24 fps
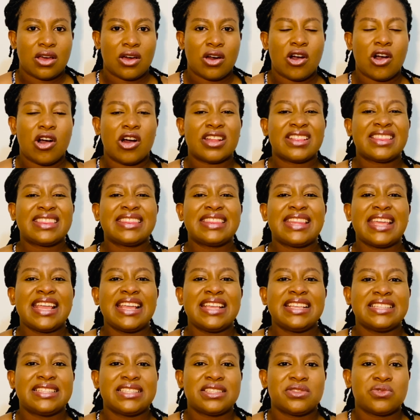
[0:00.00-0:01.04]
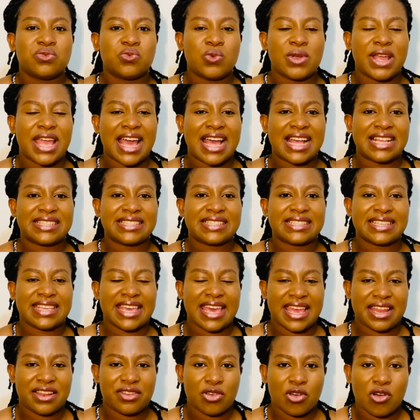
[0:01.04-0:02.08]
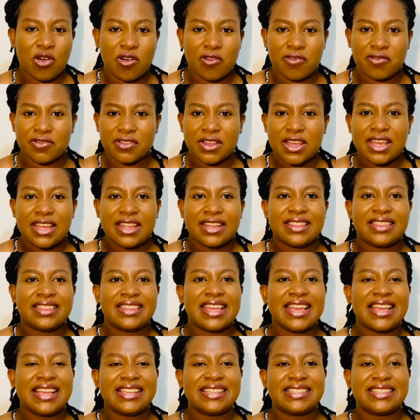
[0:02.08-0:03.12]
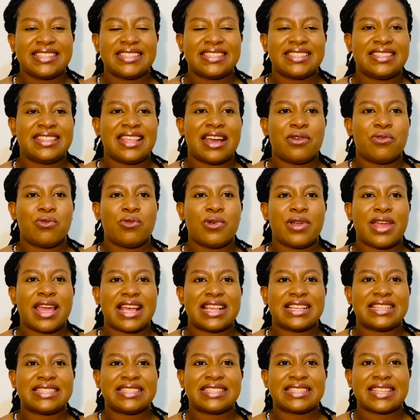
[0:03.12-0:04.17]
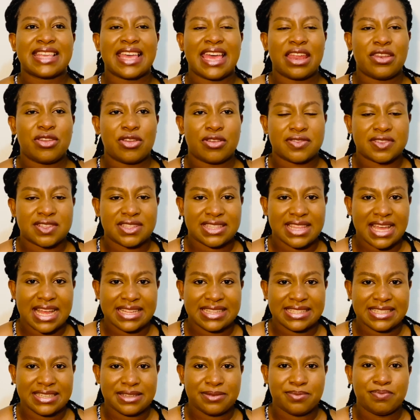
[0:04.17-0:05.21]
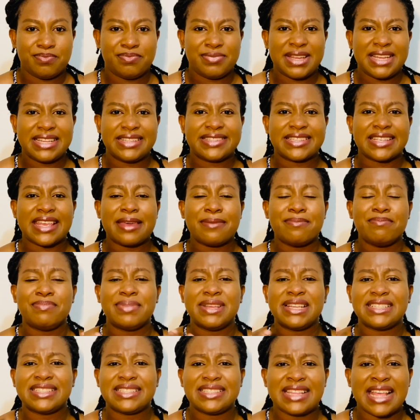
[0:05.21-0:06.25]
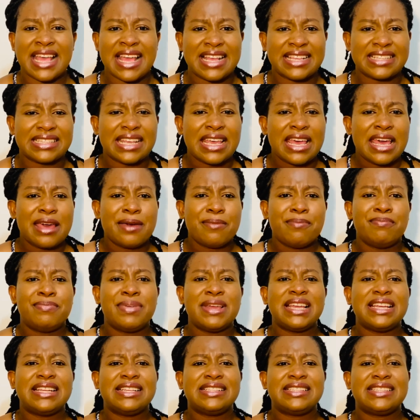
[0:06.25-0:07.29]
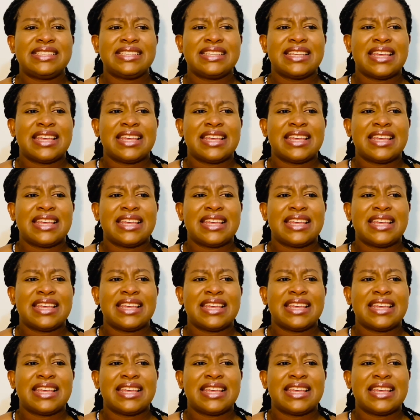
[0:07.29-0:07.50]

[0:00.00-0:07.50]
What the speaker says: or things we are scared of, things that we are scared of starting, be it a business, be it